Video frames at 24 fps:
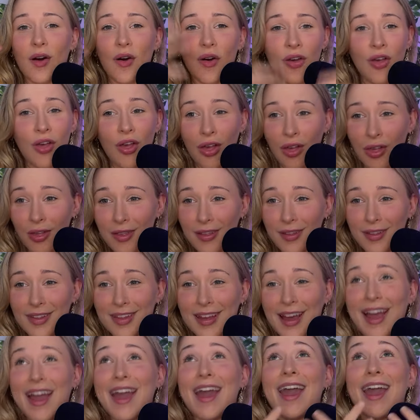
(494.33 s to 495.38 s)
Ugh,
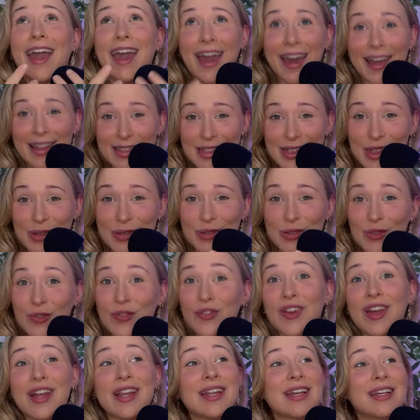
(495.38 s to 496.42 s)
I hate those
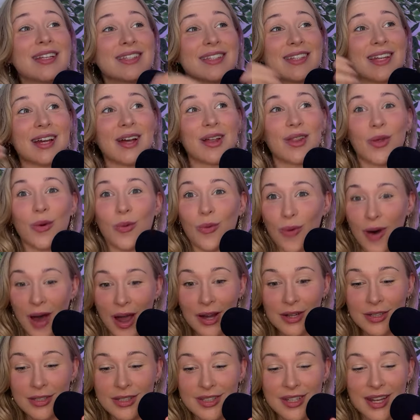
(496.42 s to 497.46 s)
feelings. They are the
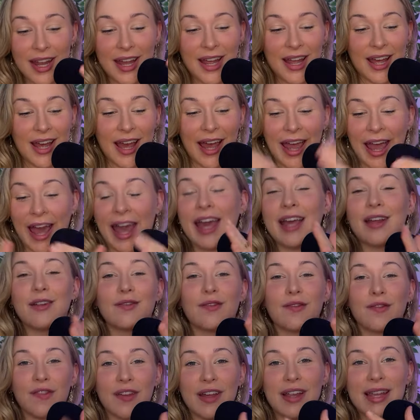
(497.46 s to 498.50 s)
worst. I
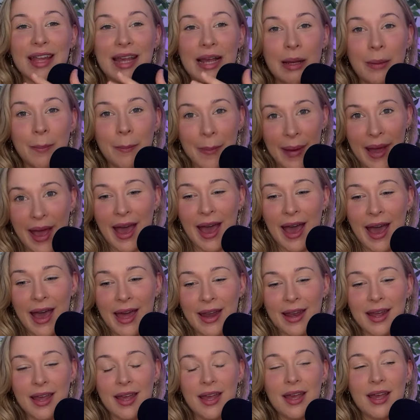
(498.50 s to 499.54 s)
hate feeling
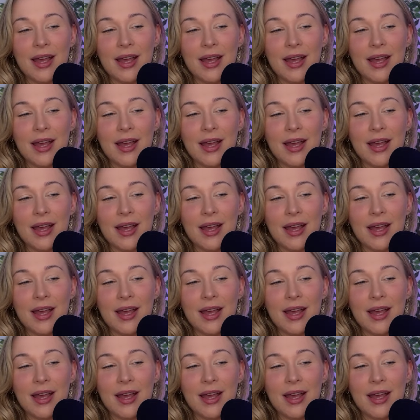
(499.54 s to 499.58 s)
bad.